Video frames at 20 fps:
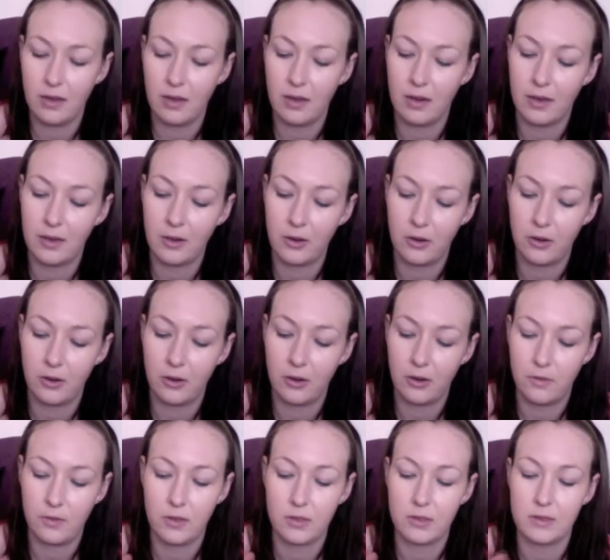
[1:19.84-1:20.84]
and I don't know
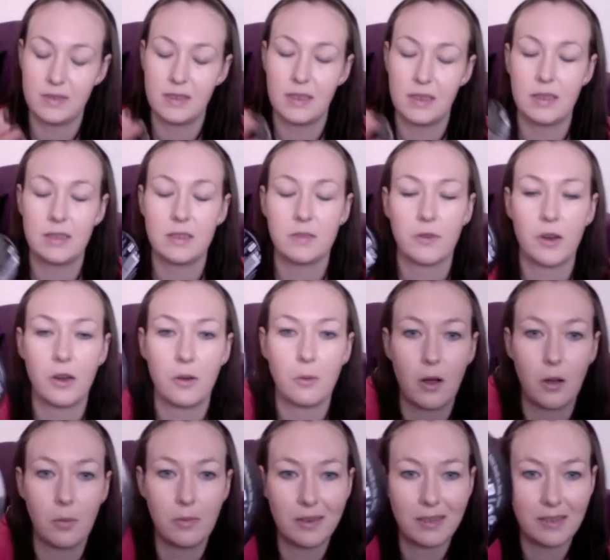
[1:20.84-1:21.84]
if you're going to see this very
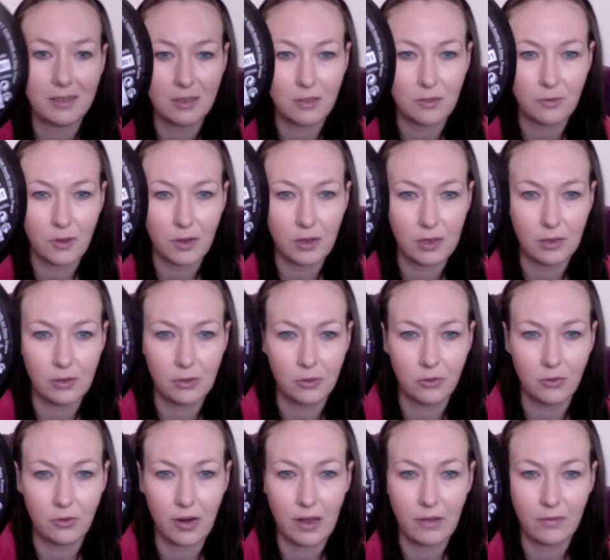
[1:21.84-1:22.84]
well, but it's sort of got a little
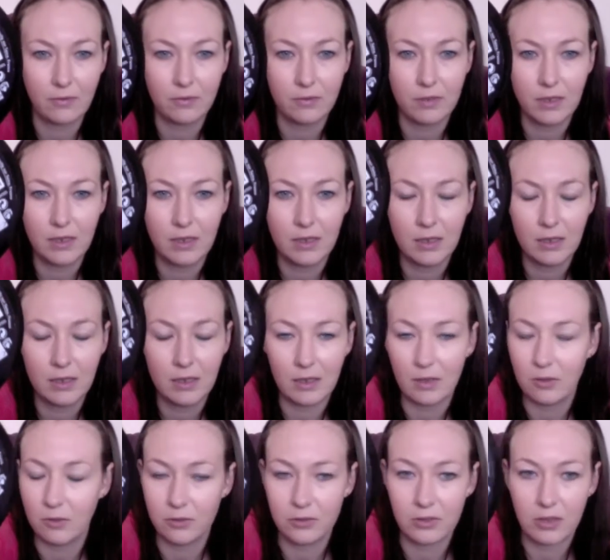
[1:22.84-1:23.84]
graph
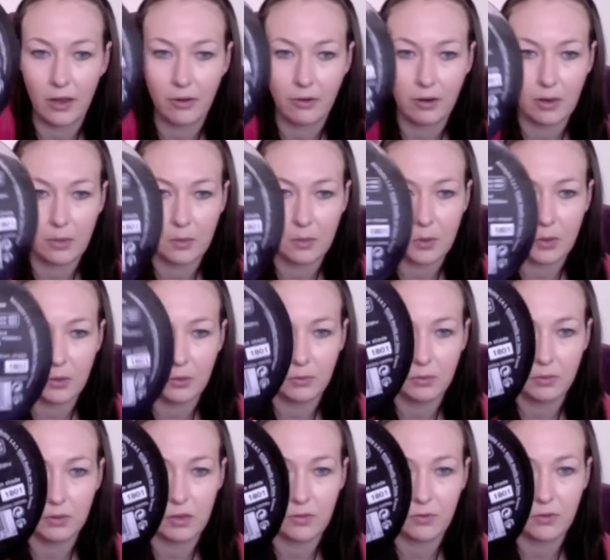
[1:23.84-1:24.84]
or diagram or
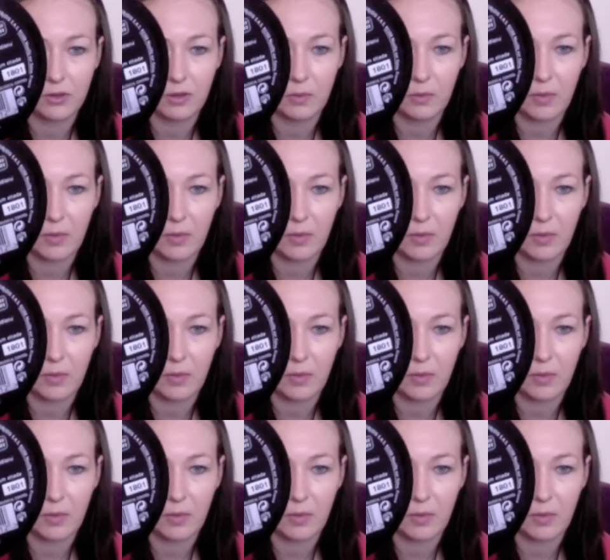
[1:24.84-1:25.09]
whatever at the